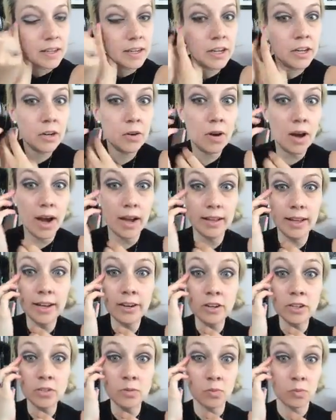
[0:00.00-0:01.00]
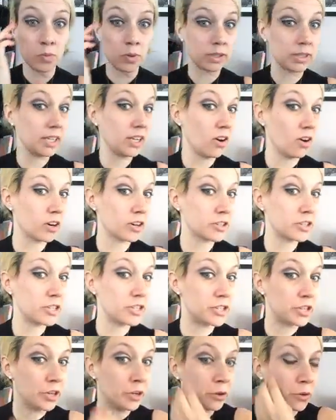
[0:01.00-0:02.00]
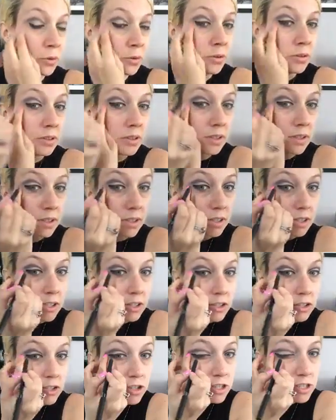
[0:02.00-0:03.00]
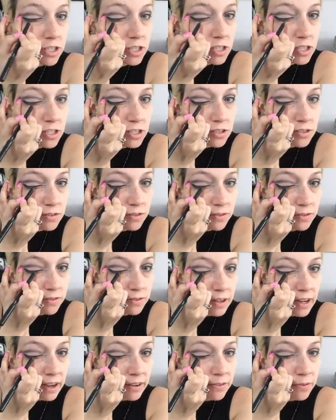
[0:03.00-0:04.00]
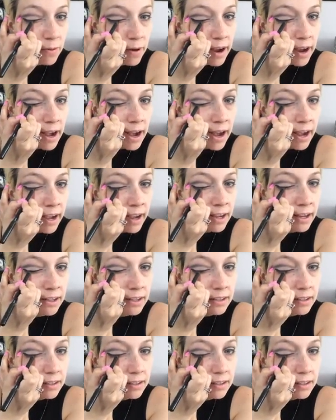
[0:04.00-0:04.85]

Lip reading: You know, eyeliner is really hard to do. Just FYI.